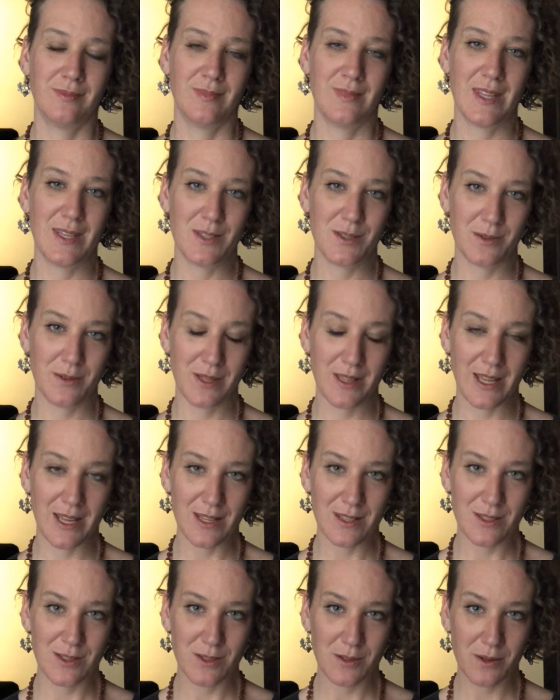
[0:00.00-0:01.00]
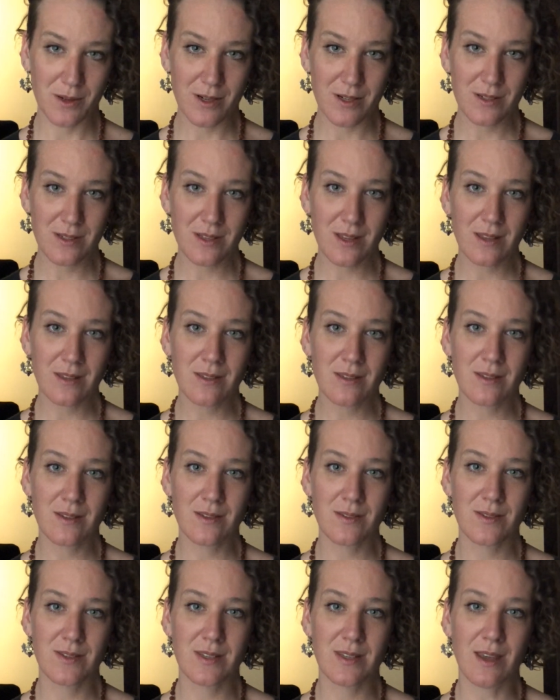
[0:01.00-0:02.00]
This relates to our sense
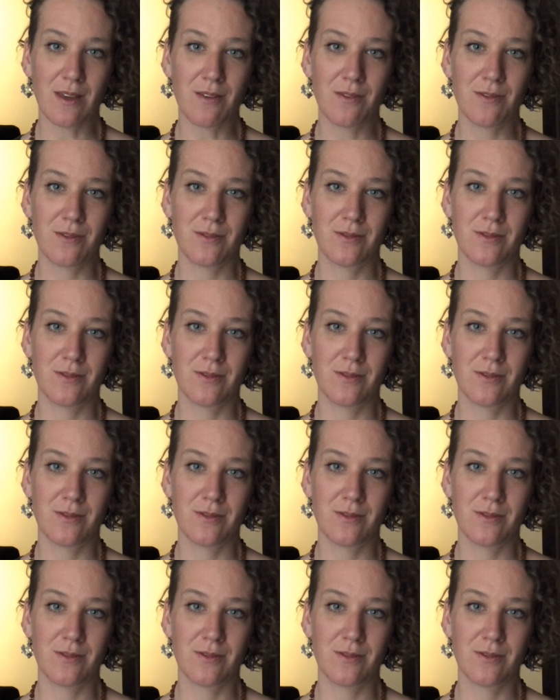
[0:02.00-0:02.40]
of self,